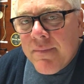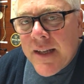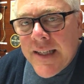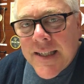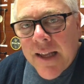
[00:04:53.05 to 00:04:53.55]

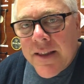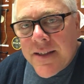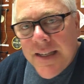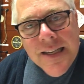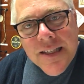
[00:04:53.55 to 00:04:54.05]
he's got the
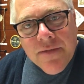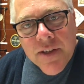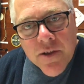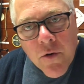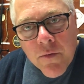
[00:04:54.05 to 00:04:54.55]
seeds of
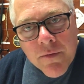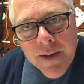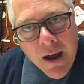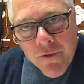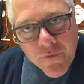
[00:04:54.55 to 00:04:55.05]
his own
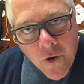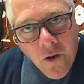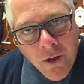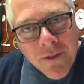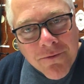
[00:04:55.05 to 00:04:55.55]

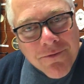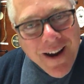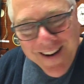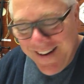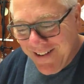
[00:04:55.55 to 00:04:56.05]
downfall,
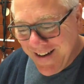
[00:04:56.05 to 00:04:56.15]
right,